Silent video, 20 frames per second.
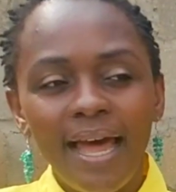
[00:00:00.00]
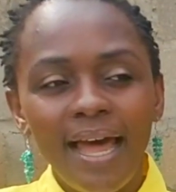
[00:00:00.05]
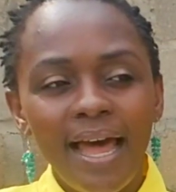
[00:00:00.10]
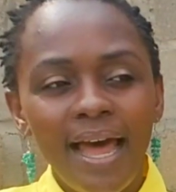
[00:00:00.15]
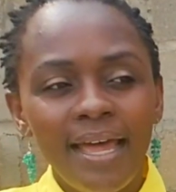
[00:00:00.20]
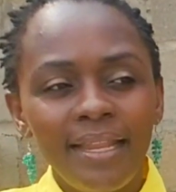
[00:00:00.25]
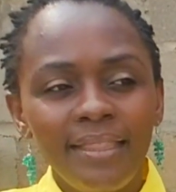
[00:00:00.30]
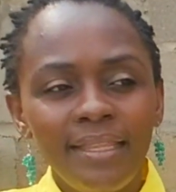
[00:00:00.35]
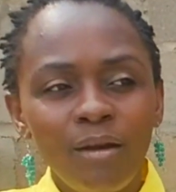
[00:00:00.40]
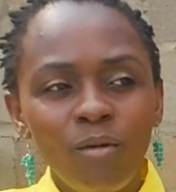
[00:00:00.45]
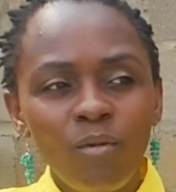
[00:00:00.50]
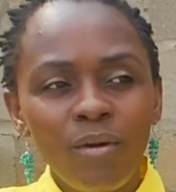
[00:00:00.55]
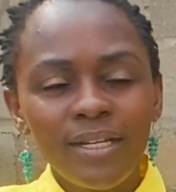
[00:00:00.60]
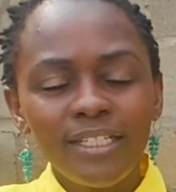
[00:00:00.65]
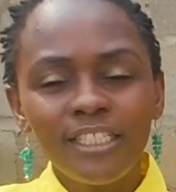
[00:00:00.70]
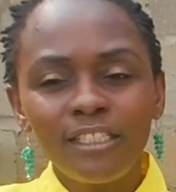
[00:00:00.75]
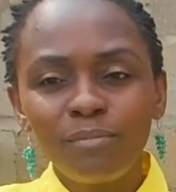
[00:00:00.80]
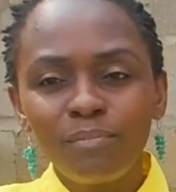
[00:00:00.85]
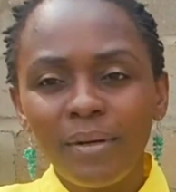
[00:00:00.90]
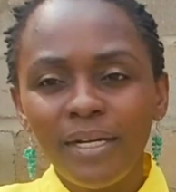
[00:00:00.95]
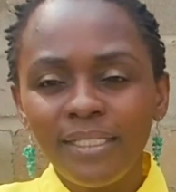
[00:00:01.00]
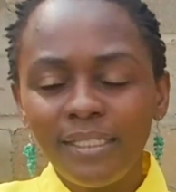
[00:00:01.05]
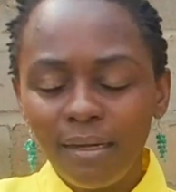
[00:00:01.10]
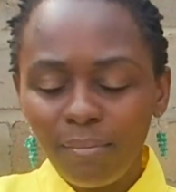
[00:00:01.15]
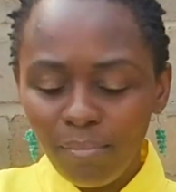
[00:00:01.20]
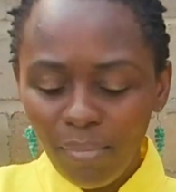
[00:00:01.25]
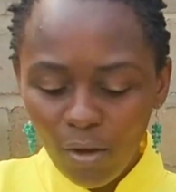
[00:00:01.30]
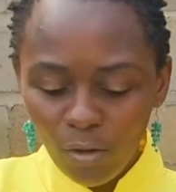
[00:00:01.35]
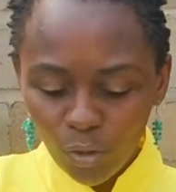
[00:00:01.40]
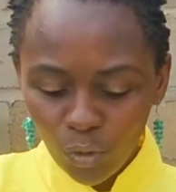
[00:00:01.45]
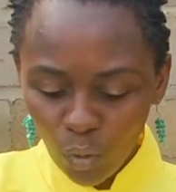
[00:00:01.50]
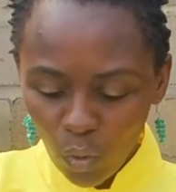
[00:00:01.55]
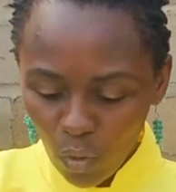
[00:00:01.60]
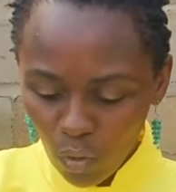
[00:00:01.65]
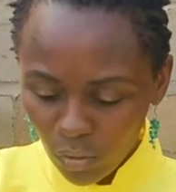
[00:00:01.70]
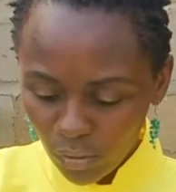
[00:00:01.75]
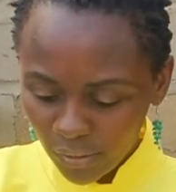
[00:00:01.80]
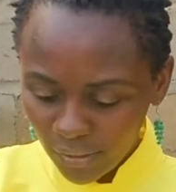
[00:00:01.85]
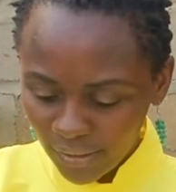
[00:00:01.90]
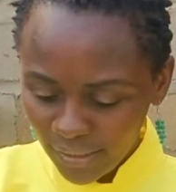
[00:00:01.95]
And the worst part about
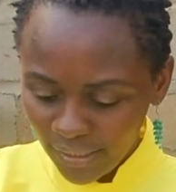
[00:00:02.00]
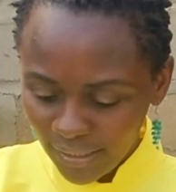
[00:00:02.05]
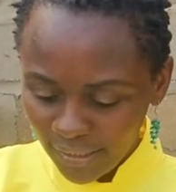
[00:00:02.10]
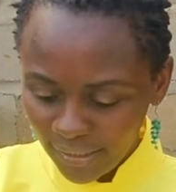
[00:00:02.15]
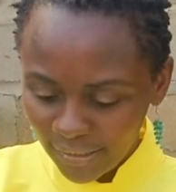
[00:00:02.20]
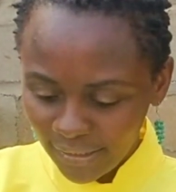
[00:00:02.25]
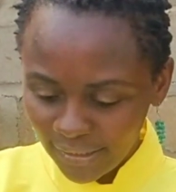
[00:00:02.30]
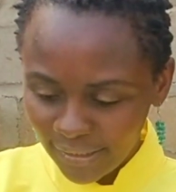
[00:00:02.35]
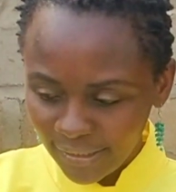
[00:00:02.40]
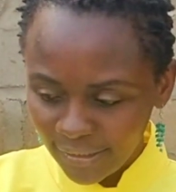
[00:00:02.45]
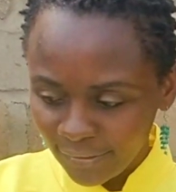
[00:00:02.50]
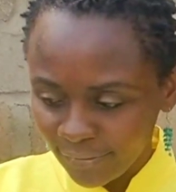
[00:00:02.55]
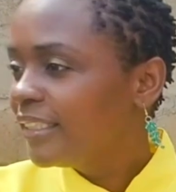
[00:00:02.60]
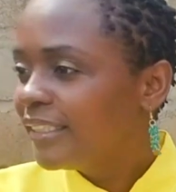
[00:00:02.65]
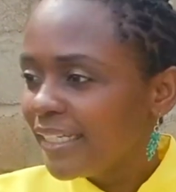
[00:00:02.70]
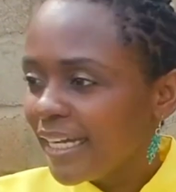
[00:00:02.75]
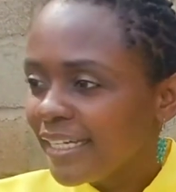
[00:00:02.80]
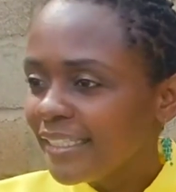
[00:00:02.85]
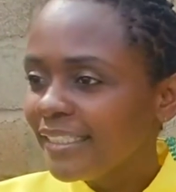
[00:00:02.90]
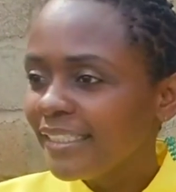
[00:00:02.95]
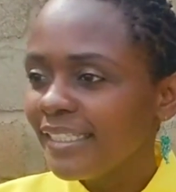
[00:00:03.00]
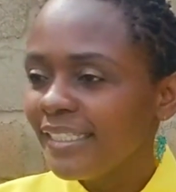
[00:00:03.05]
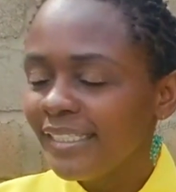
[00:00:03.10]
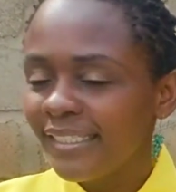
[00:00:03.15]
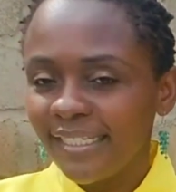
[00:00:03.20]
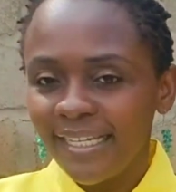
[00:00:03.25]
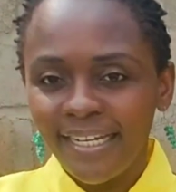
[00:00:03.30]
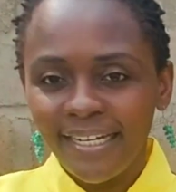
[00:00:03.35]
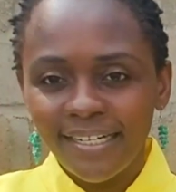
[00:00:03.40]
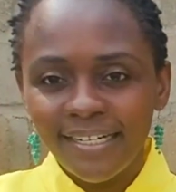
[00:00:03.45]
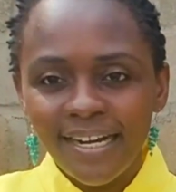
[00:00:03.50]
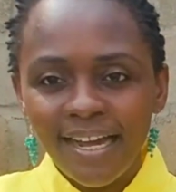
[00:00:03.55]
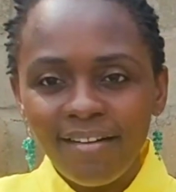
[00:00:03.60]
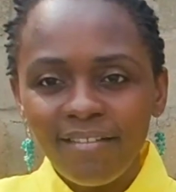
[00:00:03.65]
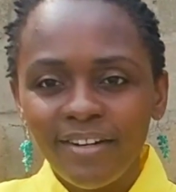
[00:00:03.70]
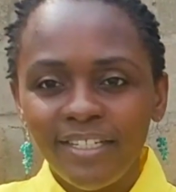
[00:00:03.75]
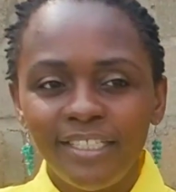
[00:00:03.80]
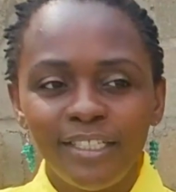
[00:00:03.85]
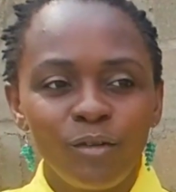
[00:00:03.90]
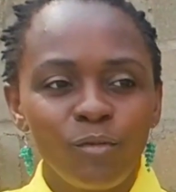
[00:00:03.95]
all this, church is
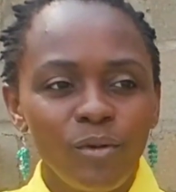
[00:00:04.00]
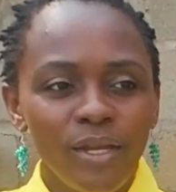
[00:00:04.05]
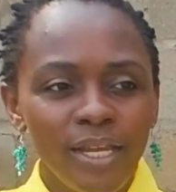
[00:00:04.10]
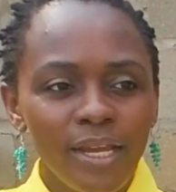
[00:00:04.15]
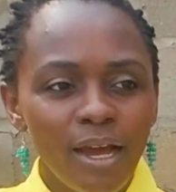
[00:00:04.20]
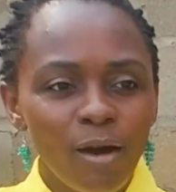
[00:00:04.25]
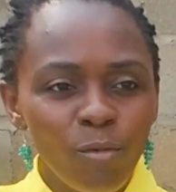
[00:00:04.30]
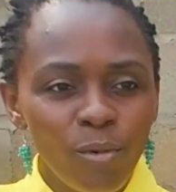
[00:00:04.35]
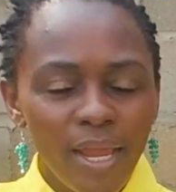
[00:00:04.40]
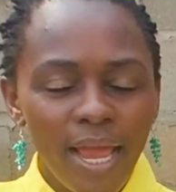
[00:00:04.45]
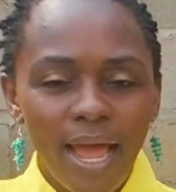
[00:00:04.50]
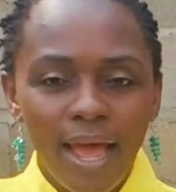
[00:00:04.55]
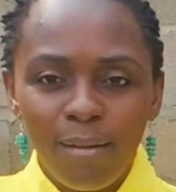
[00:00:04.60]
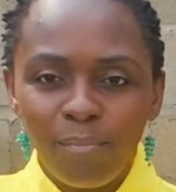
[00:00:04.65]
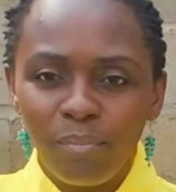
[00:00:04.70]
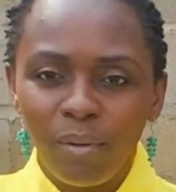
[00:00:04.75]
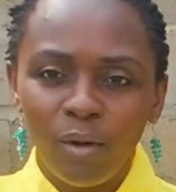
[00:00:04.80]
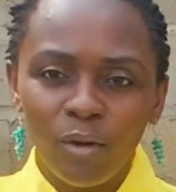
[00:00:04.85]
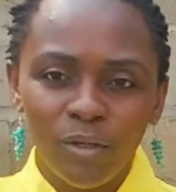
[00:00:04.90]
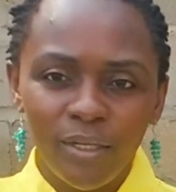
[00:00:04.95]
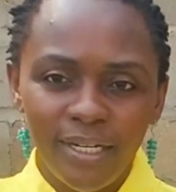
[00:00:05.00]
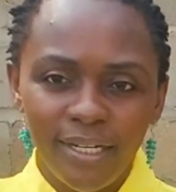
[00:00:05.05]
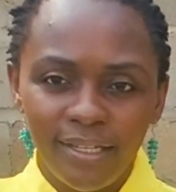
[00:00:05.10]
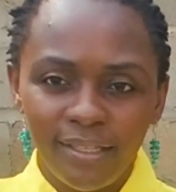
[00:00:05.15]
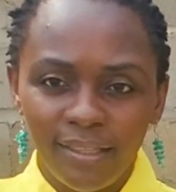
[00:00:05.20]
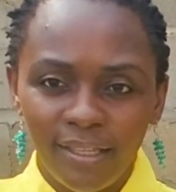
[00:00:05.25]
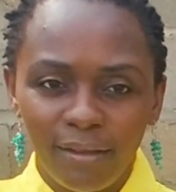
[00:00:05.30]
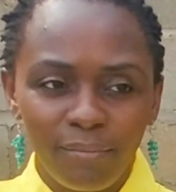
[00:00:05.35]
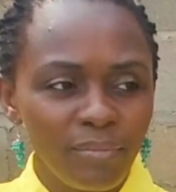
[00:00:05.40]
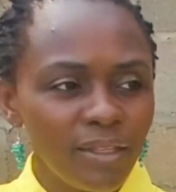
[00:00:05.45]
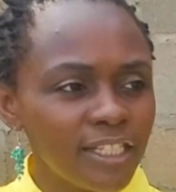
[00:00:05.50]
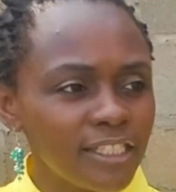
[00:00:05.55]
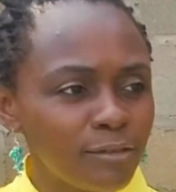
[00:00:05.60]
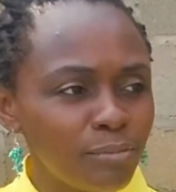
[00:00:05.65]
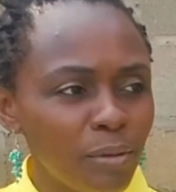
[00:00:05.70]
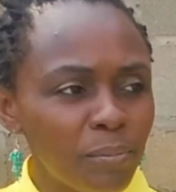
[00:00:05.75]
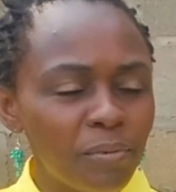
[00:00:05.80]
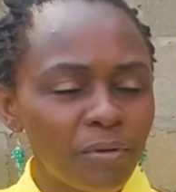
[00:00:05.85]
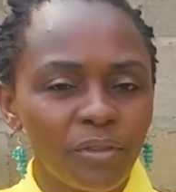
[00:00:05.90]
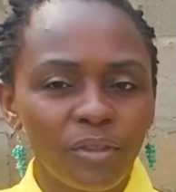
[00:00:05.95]
encouraging. We, we are uploading them. These
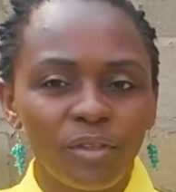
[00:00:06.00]
people